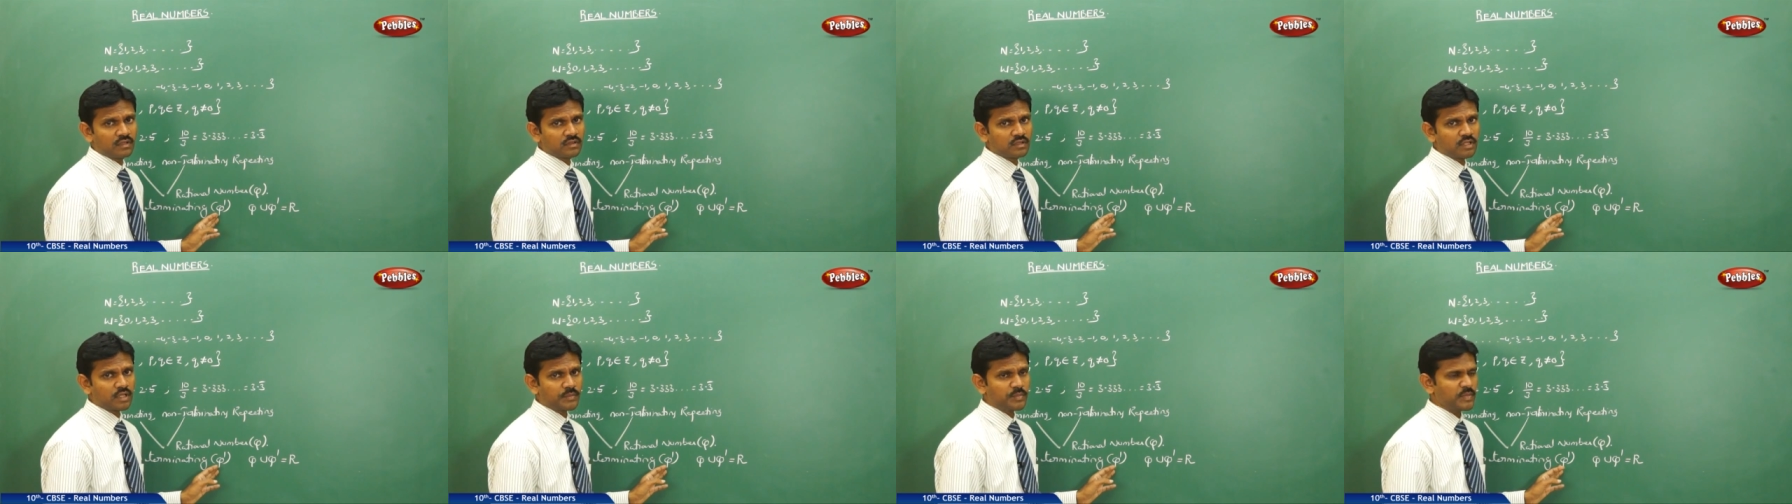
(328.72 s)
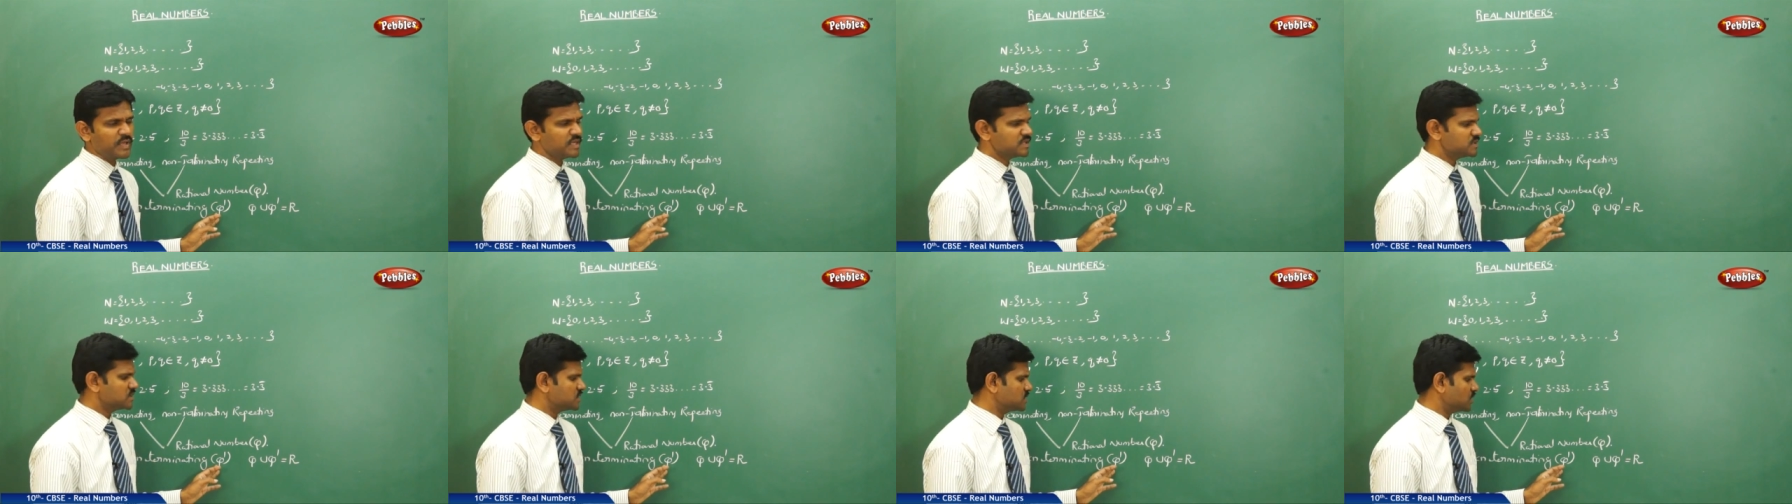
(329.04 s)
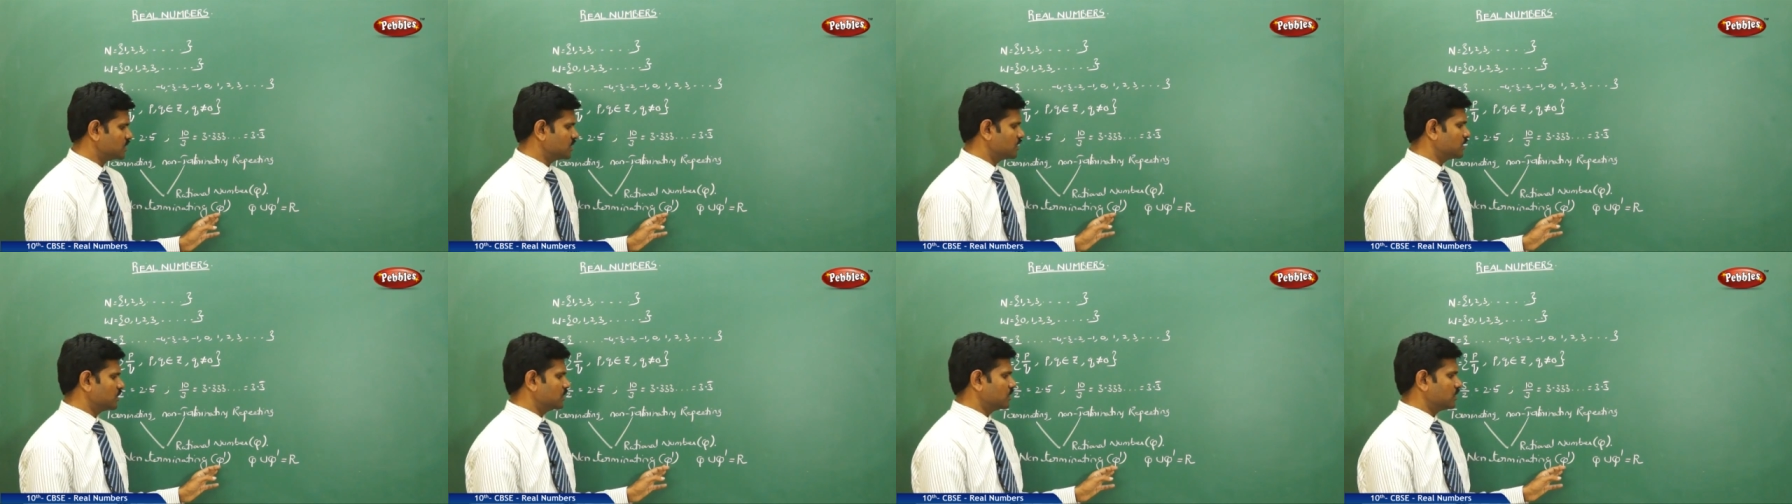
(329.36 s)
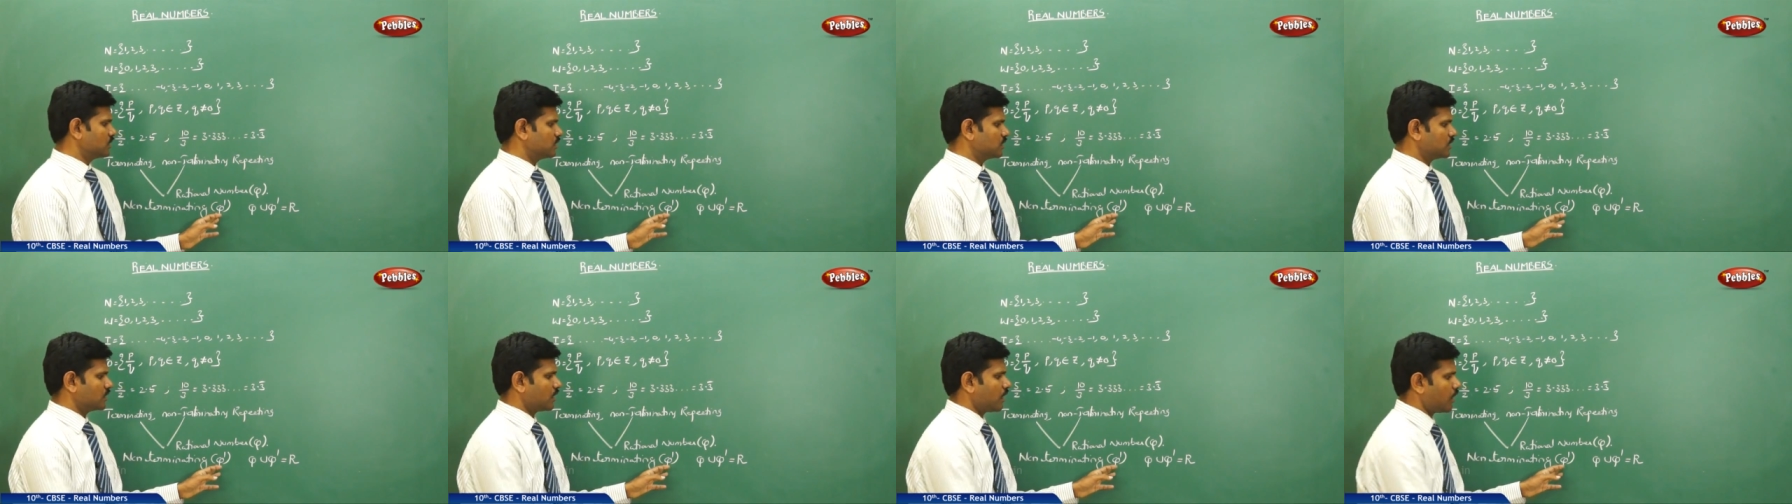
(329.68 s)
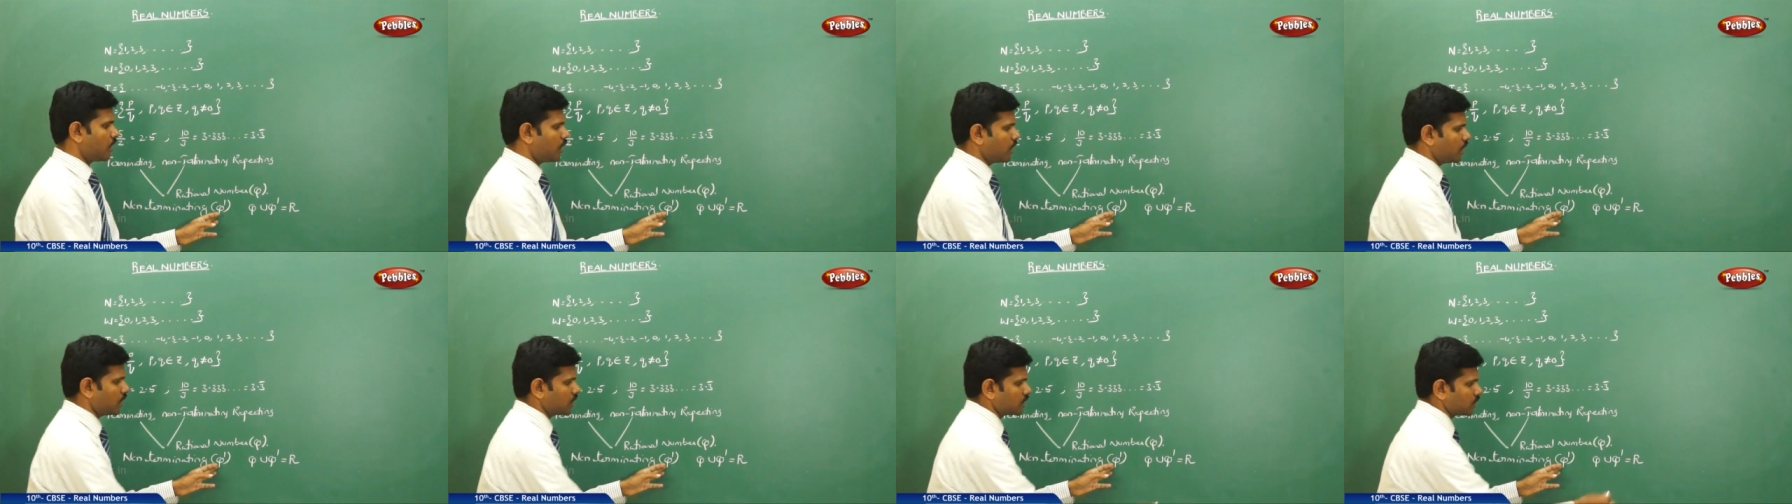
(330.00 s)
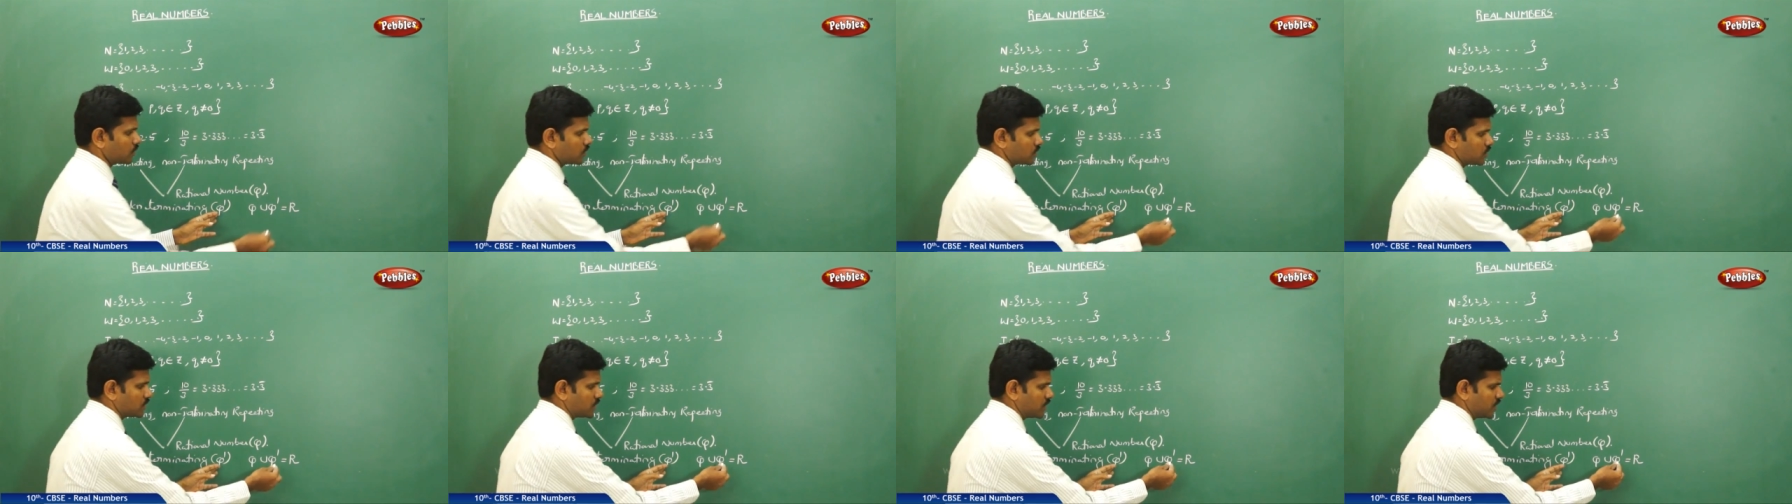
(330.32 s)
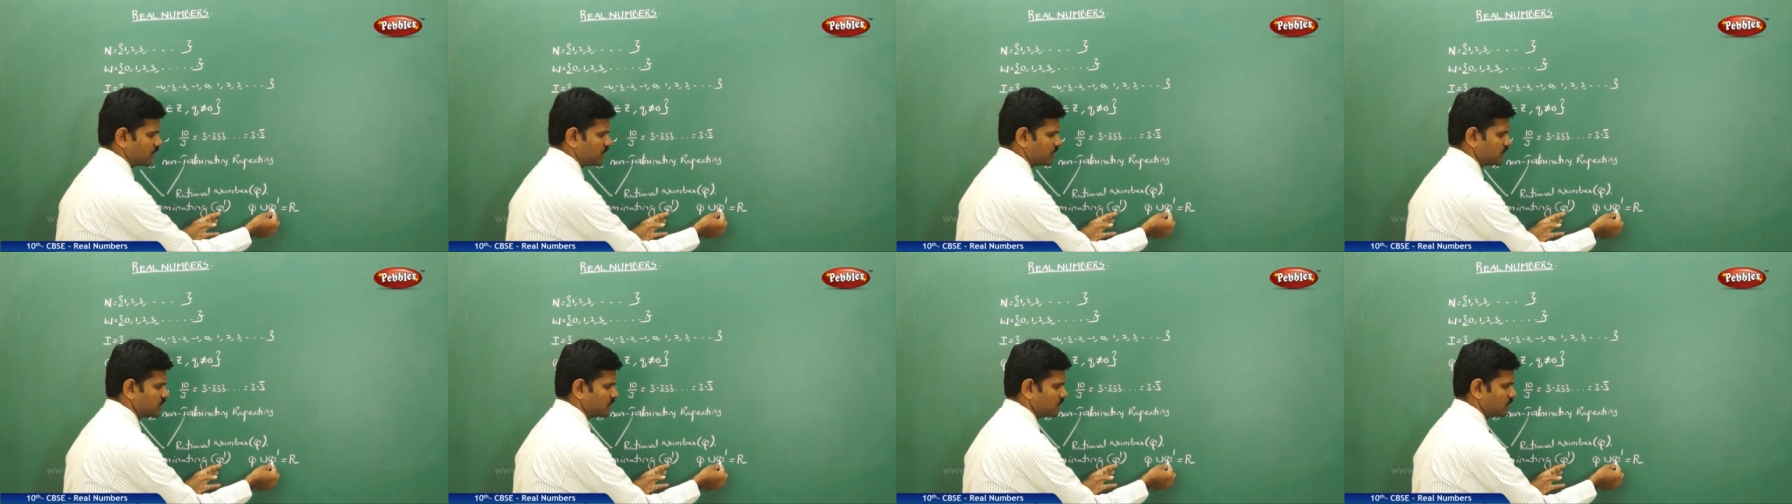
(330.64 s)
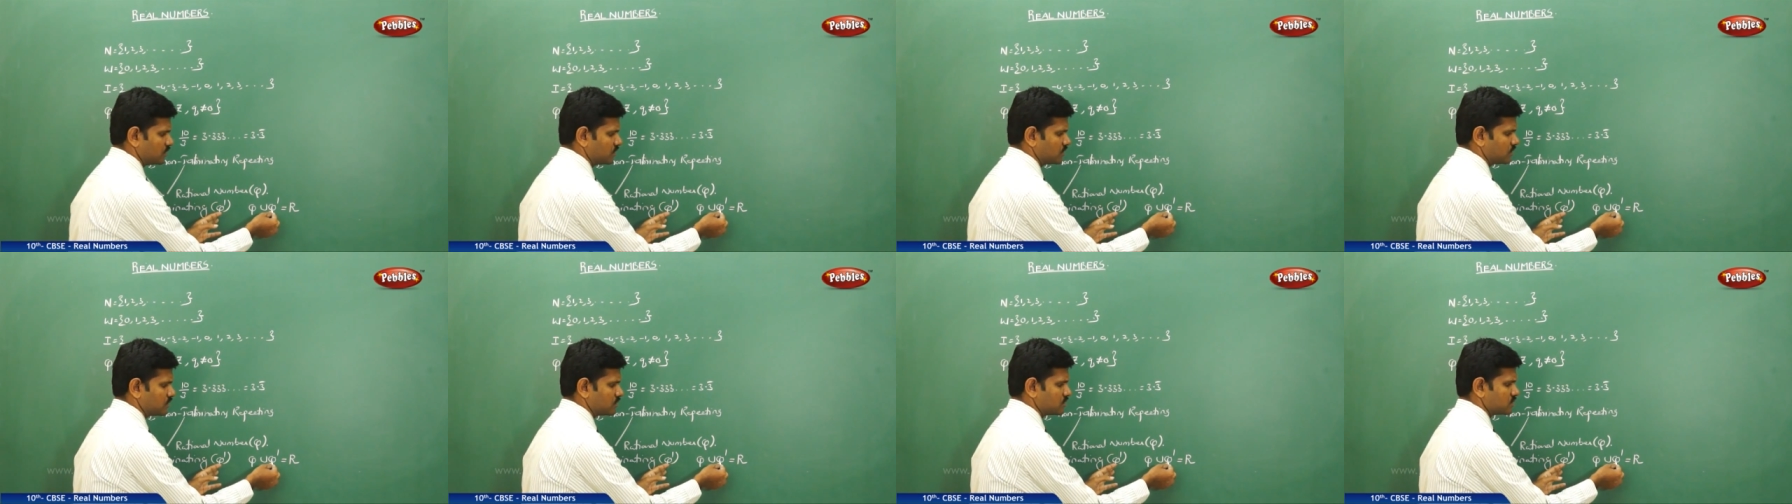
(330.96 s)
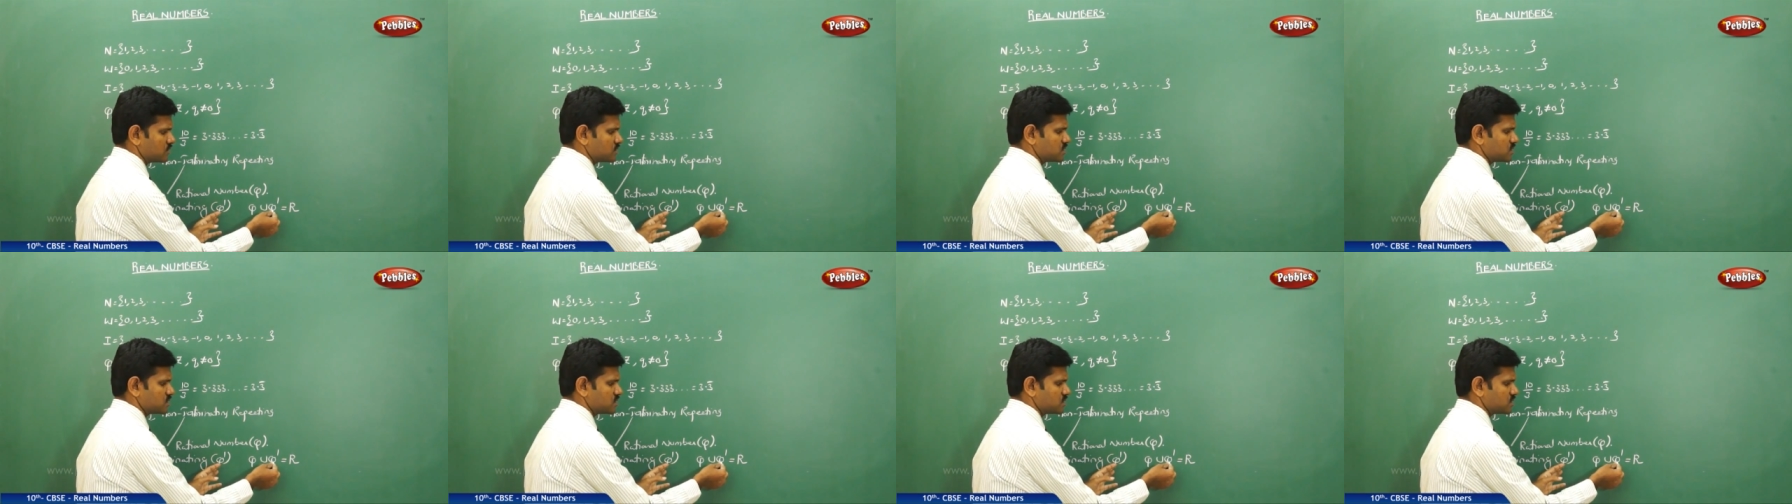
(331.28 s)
That means, or in